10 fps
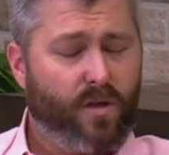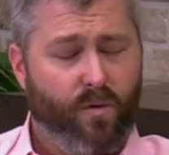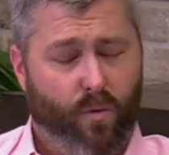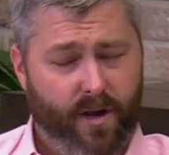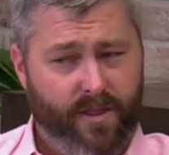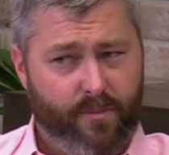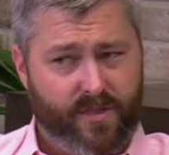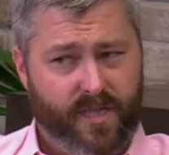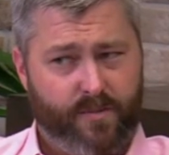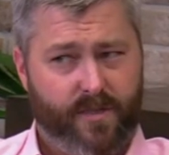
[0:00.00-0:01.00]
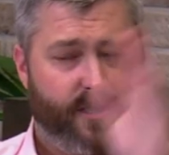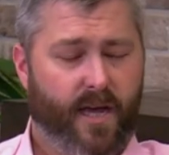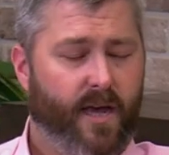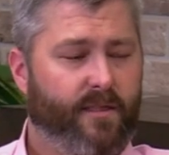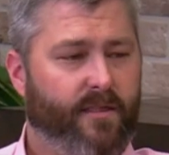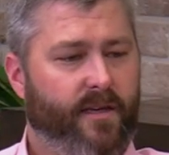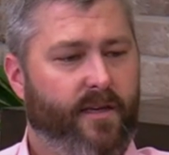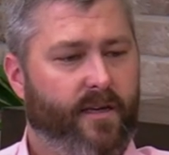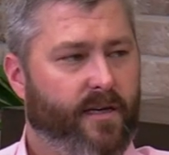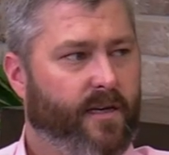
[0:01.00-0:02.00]
one of the participants at
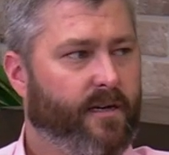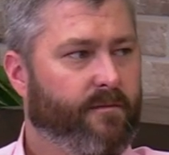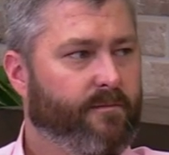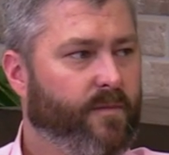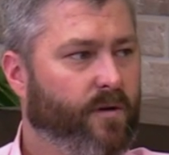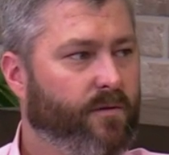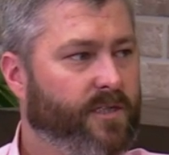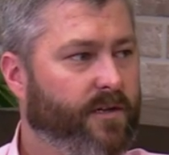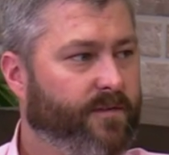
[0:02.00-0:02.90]
the um, Whiskey